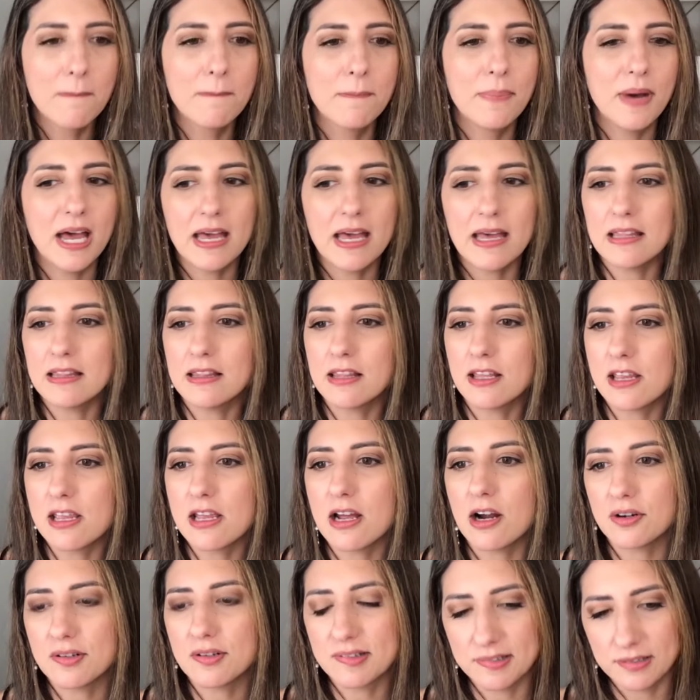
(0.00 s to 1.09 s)
but
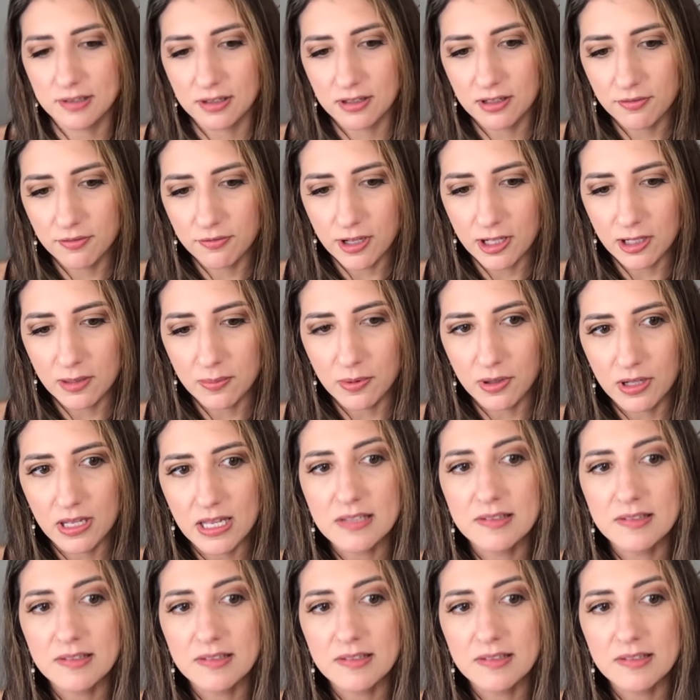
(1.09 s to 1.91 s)
they are still available